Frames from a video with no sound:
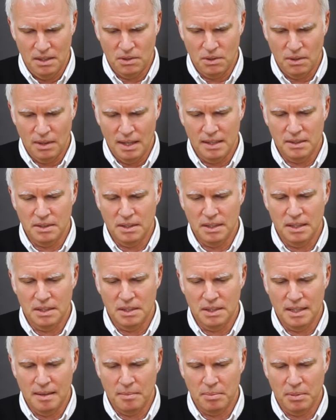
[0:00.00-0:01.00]
So that's an
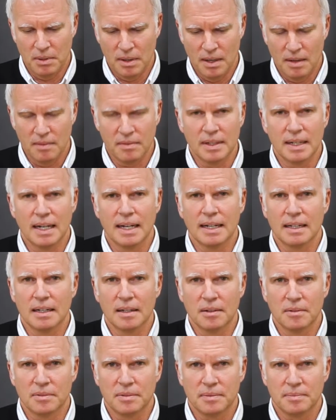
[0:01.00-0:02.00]
example of a
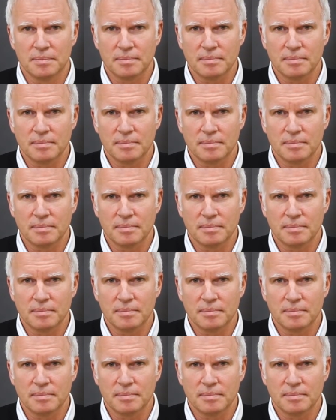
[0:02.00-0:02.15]
negative.